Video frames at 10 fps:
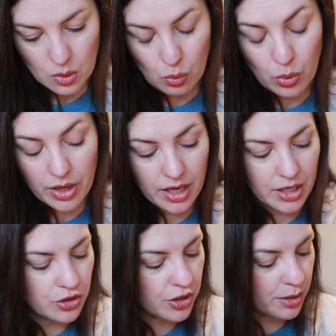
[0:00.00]
one
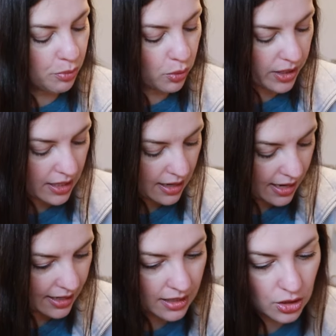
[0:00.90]
hundred point
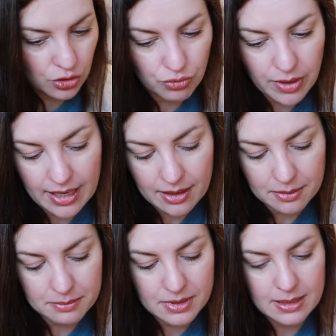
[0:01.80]
nine
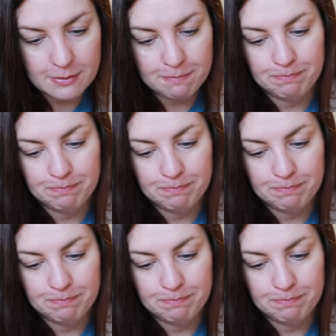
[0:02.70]
grams.